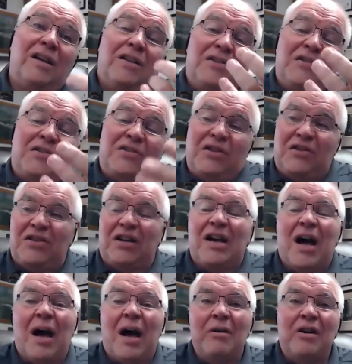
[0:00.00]
just a
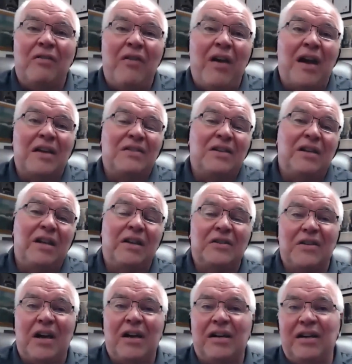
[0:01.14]
comment on that, Sonny, because
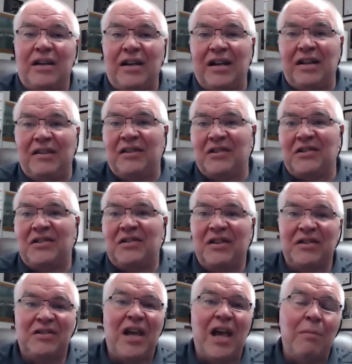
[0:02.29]

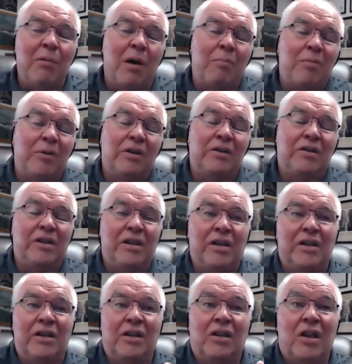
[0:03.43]
this came up
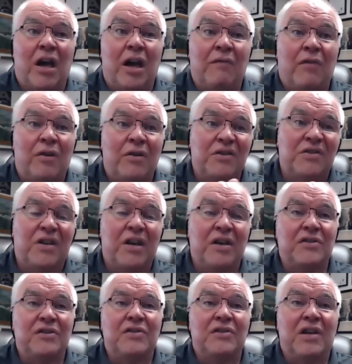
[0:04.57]
in a lot of our
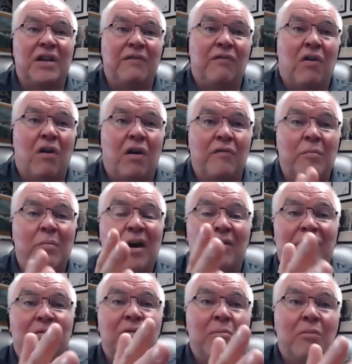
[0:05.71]
discussions at Evolve
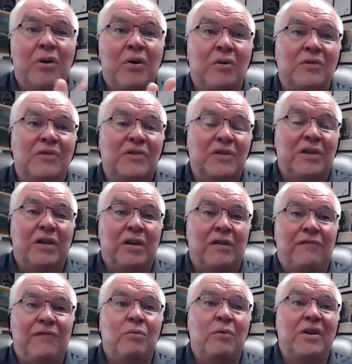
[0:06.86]
about the modes a
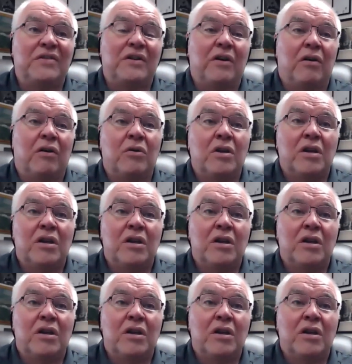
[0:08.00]
few weeks ago.